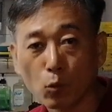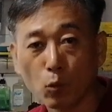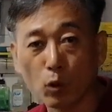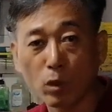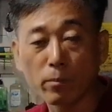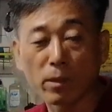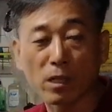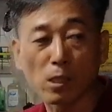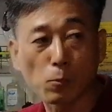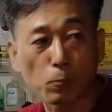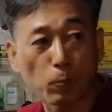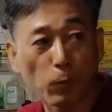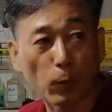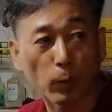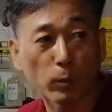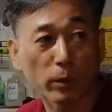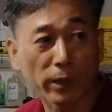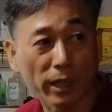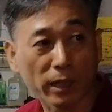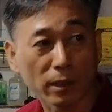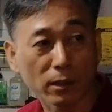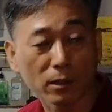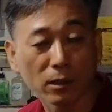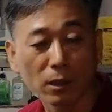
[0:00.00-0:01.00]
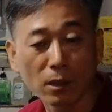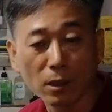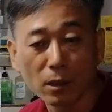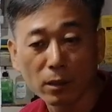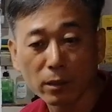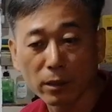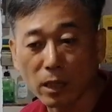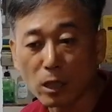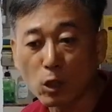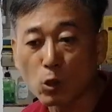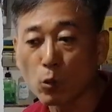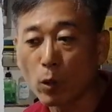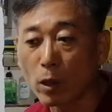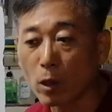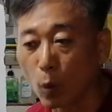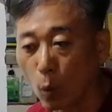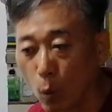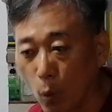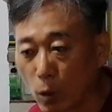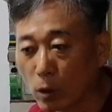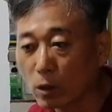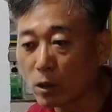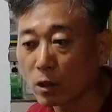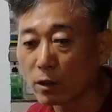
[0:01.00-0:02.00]
We must protect. That's why
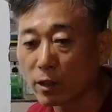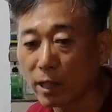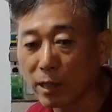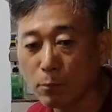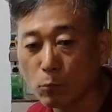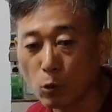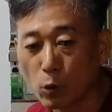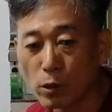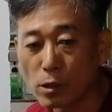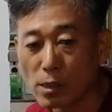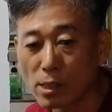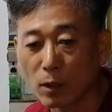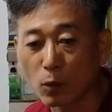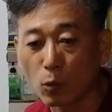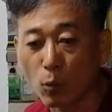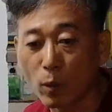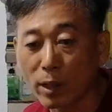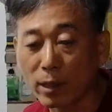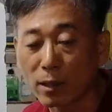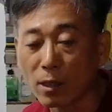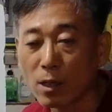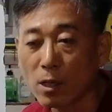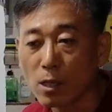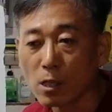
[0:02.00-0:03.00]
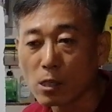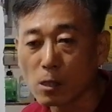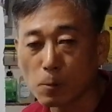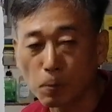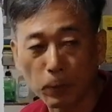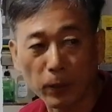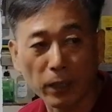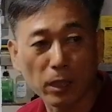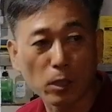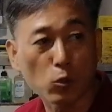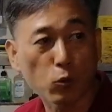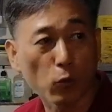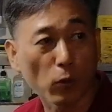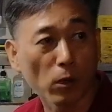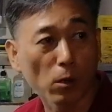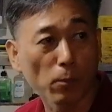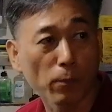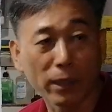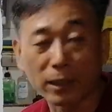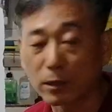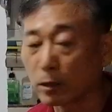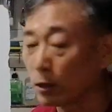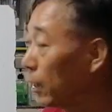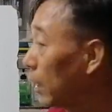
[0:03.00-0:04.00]
all the time we said what?
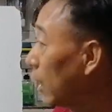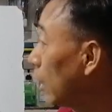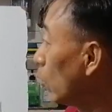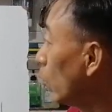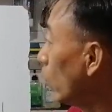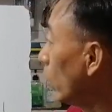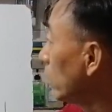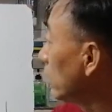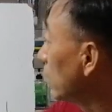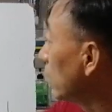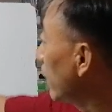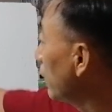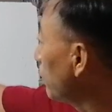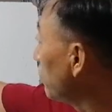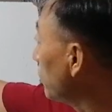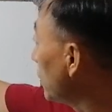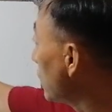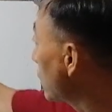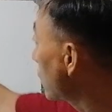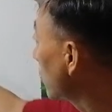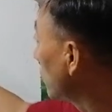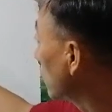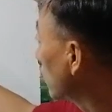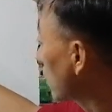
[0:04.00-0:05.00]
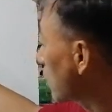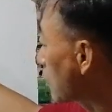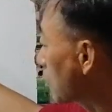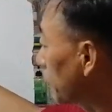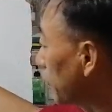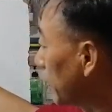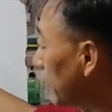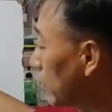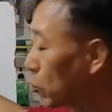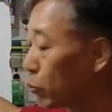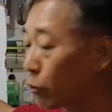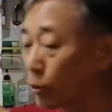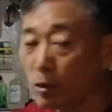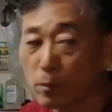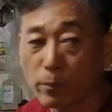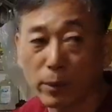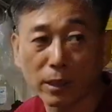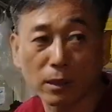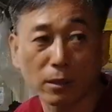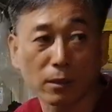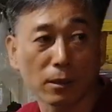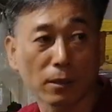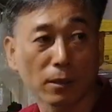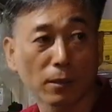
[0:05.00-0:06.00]
Spiritual battle. Our life is the spiritual
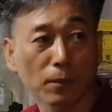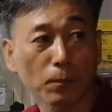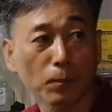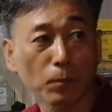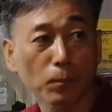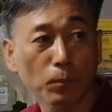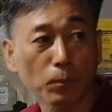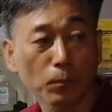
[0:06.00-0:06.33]
battle.